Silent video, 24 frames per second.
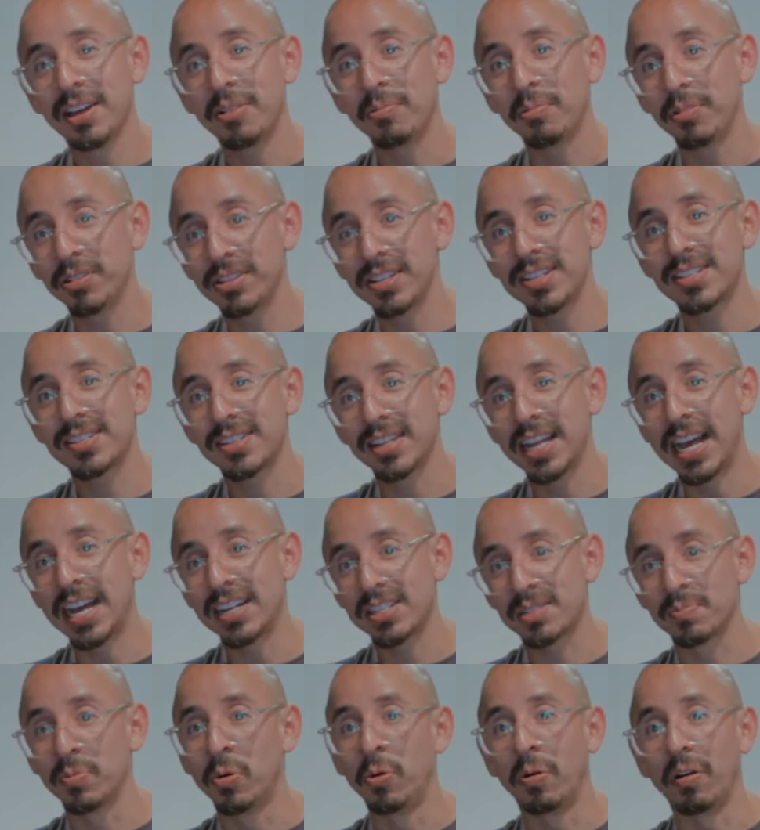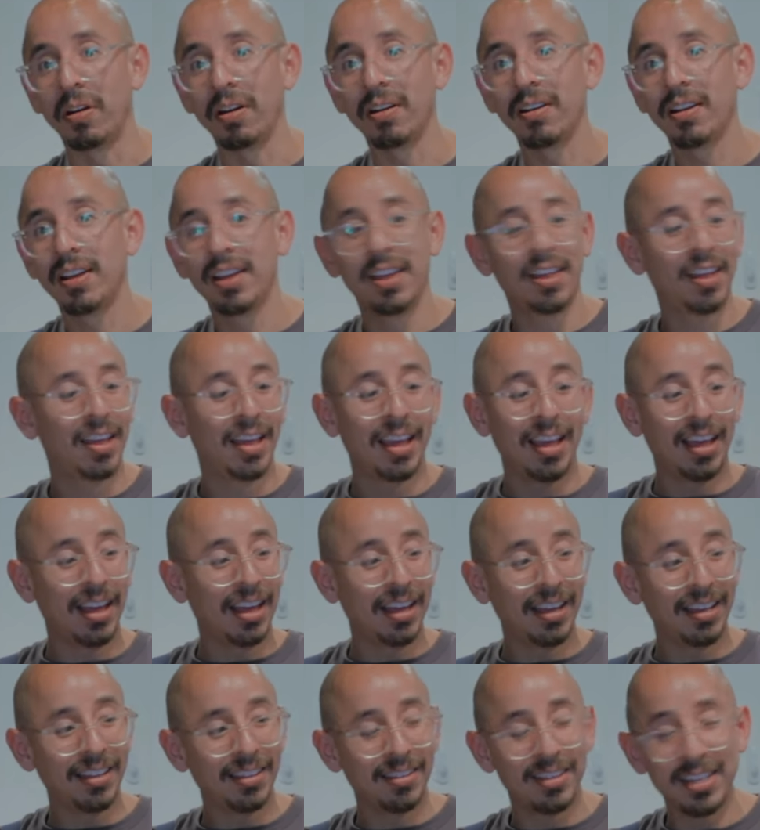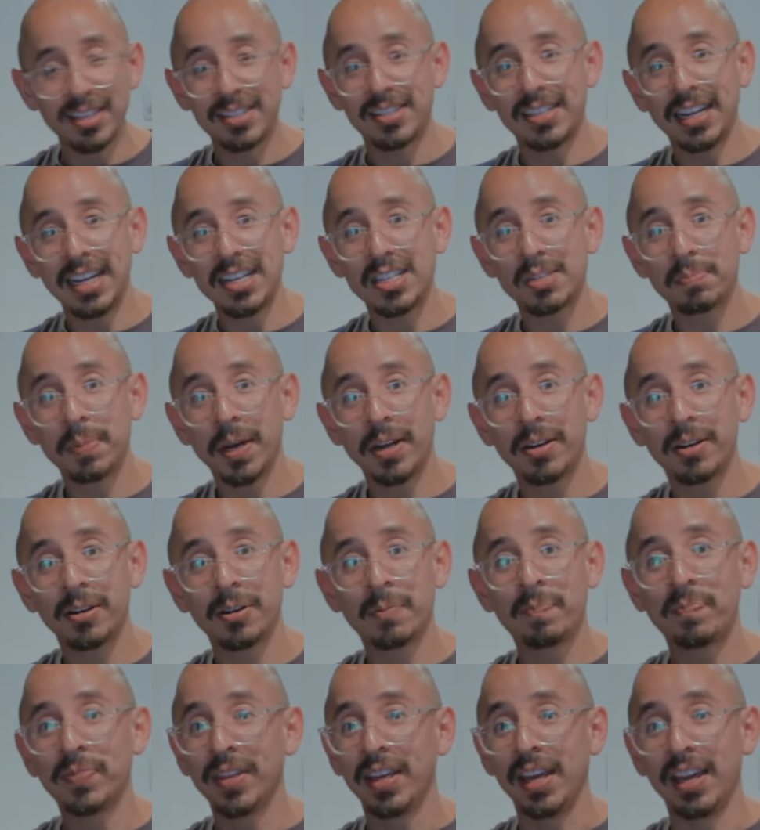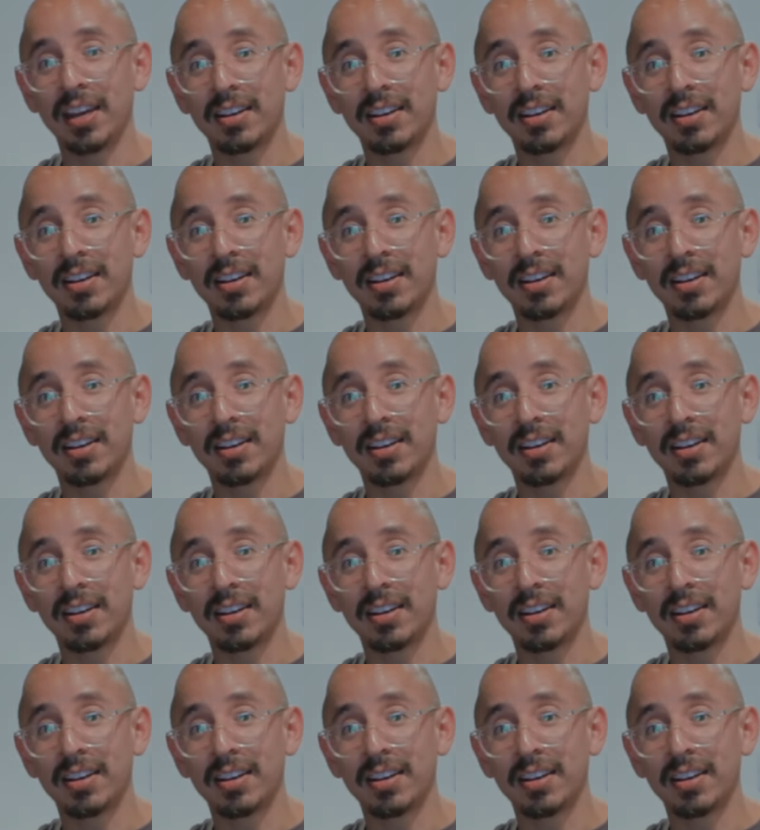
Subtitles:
will this last more. This tastes better,